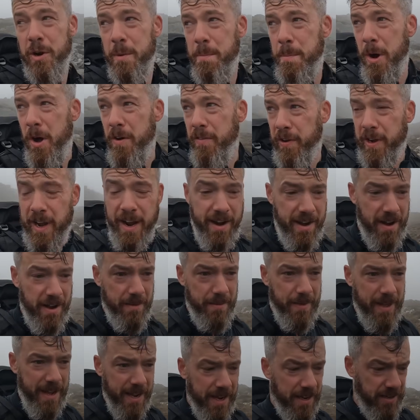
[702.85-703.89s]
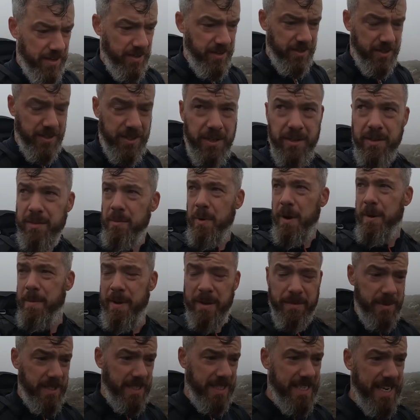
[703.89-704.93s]
going to bother going up there because I won't
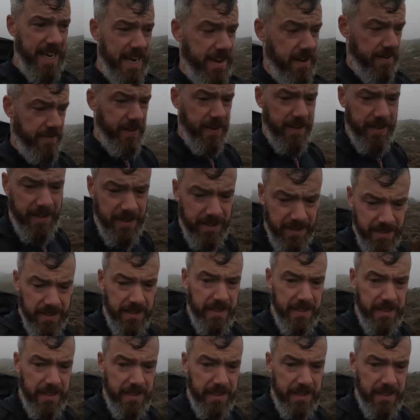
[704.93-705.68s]
be able to see anything.